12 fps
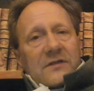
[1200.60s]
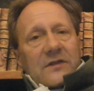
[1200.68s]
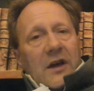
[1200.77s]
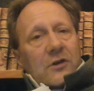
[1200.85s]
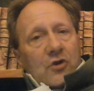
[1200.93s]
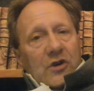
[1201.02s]

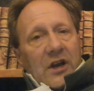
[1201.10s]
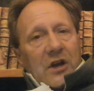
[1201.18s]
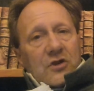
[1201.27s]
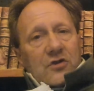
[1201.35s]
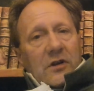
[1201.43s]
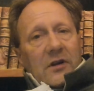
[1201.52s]

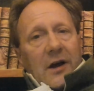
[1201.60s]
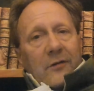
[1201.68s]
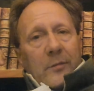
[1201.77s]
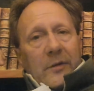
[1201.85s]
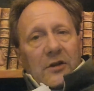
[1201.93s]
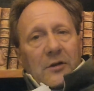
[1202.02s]
education, and
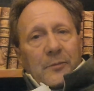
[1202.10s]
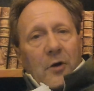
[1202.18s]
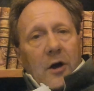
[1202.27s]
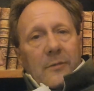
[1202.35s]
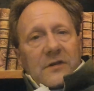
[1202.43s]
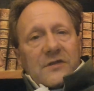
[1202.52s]
governmental
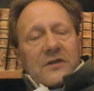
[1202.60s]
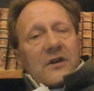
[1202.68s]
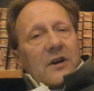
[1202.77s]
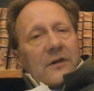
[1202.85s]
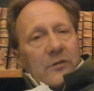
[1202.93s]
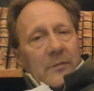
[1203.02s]
departments
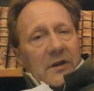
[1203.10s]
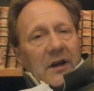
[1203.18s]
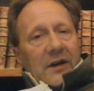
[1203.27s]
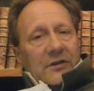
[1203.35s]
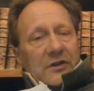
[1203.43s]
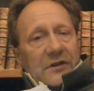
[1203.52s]
from the
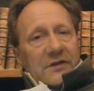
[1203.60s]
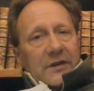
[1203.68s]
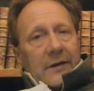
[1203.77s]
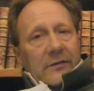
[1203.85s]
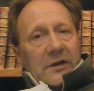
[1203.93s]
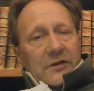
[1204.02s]

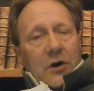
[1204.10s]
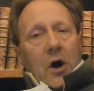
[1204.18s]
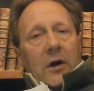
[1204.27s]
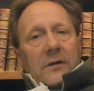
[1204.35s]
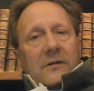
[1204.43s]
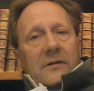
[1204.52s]
1970s on.